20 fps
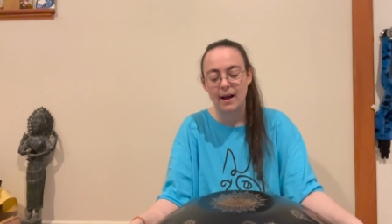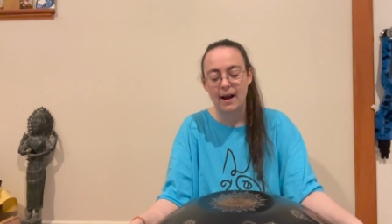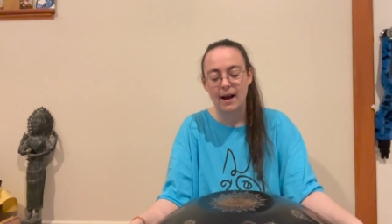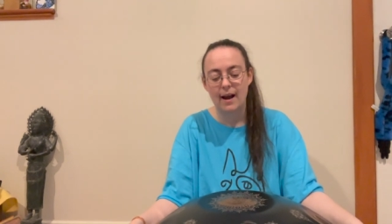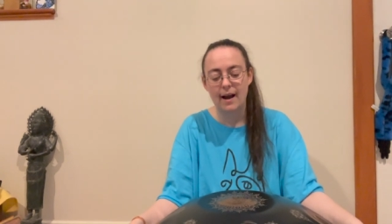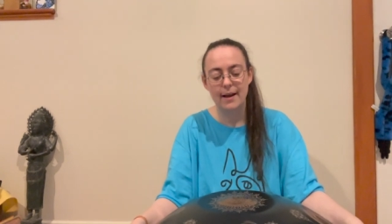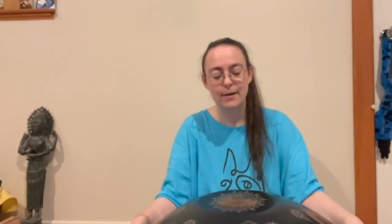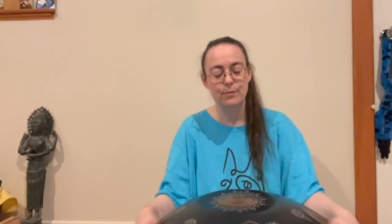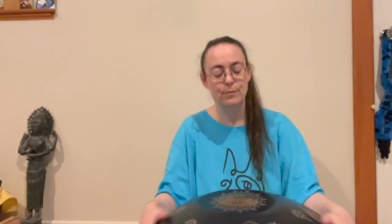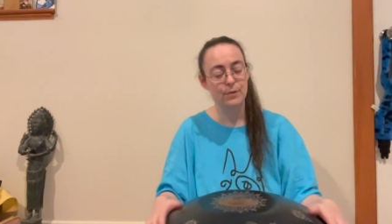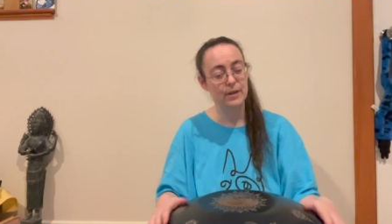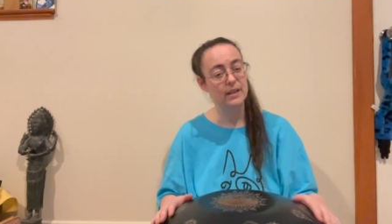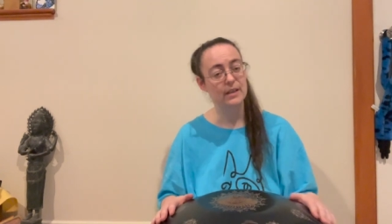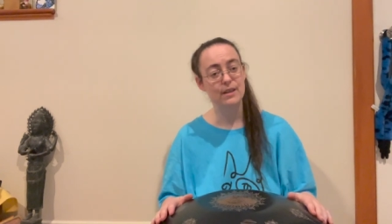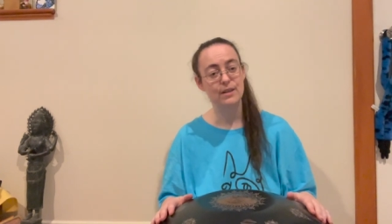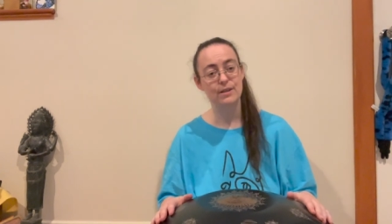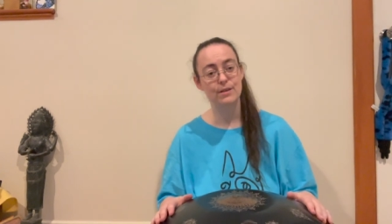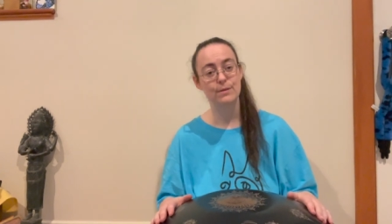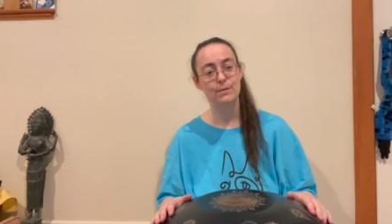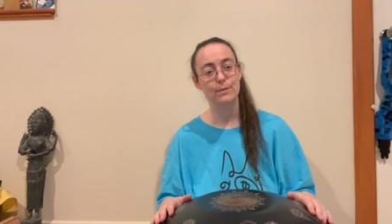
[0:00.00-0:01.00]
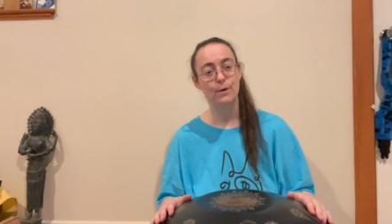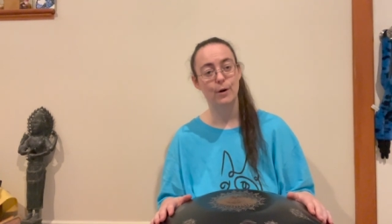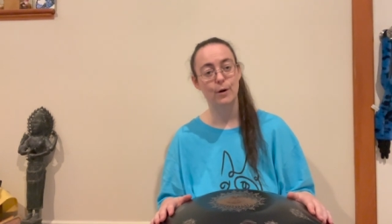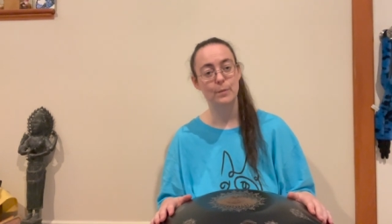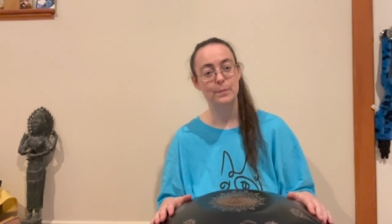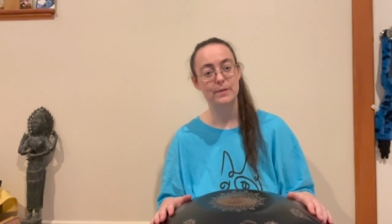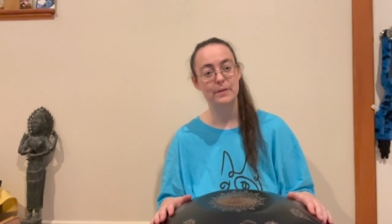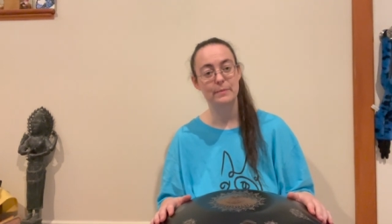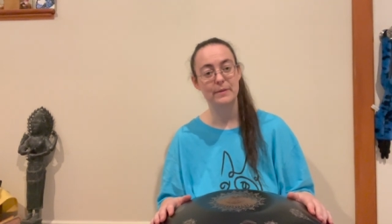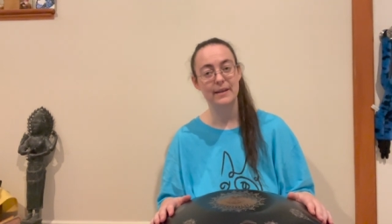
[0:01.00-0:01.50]
I really do
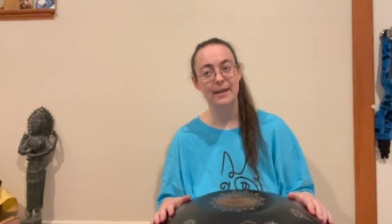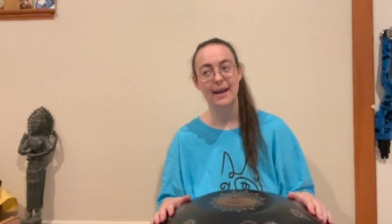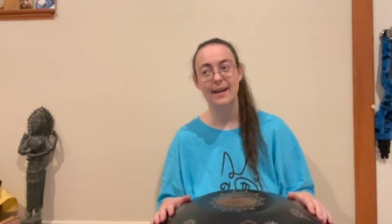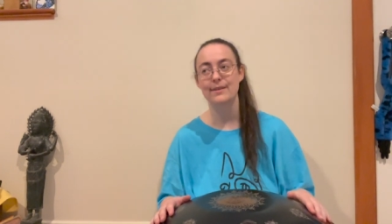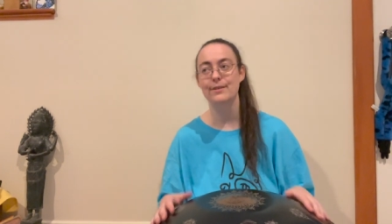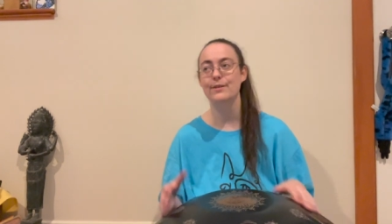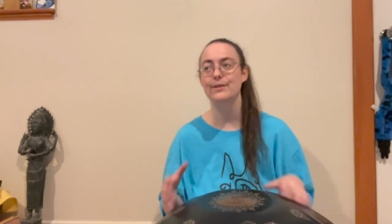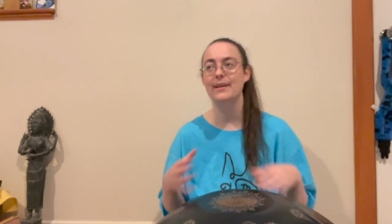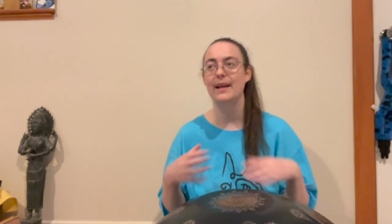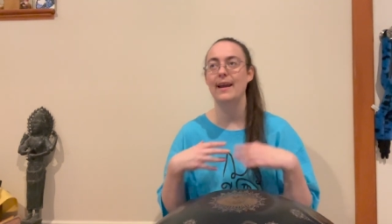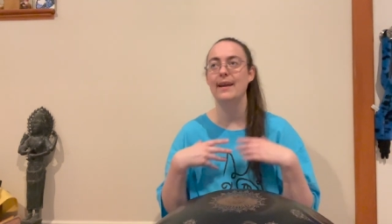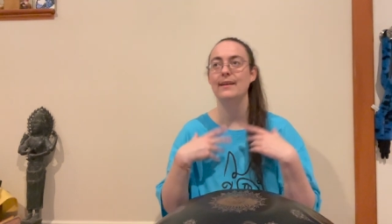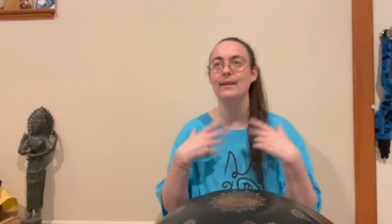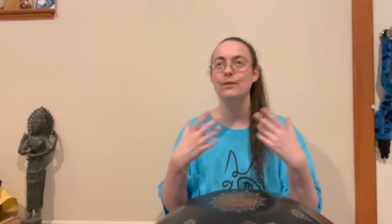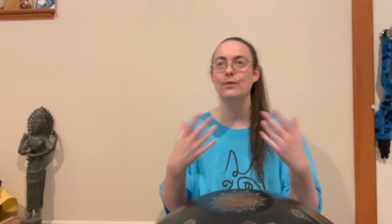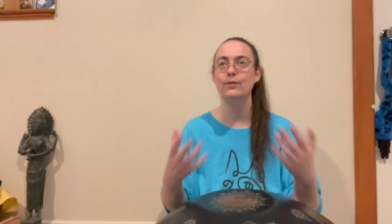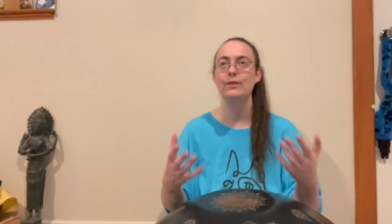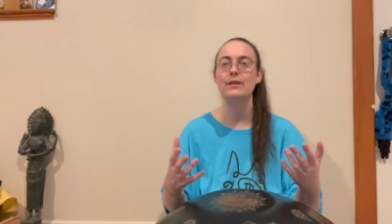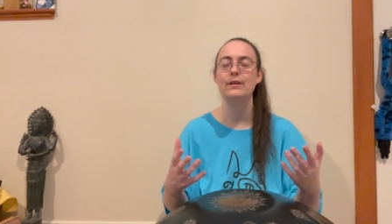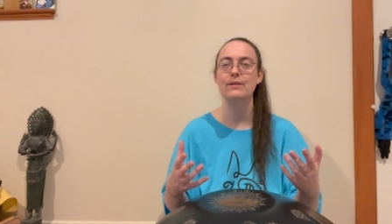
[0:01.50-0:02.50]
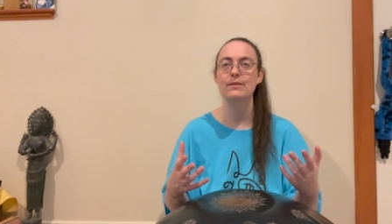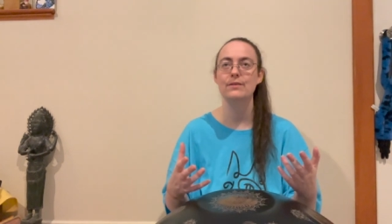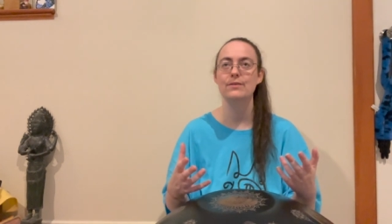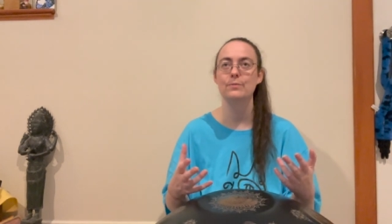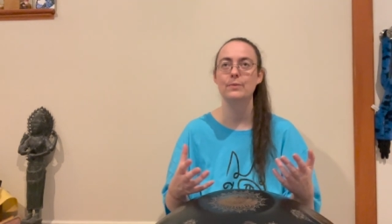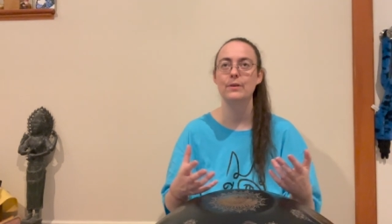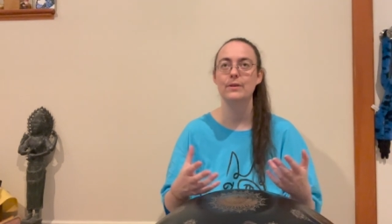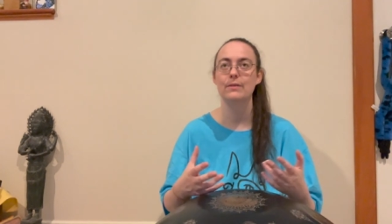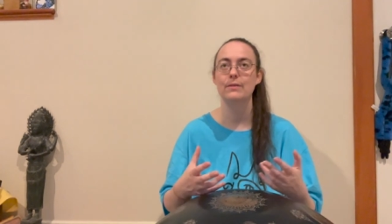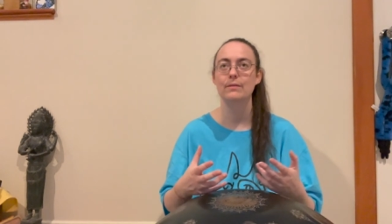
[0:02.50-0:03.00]
hope to be entertaining your ears
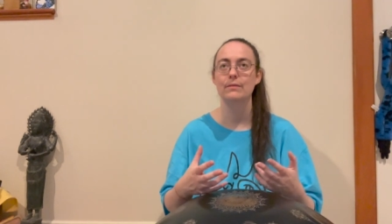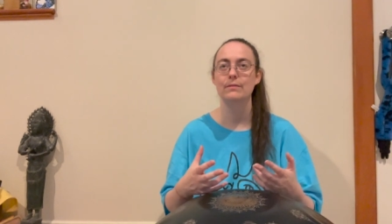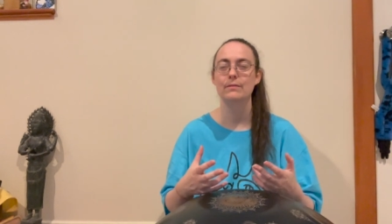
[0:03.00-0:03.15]
with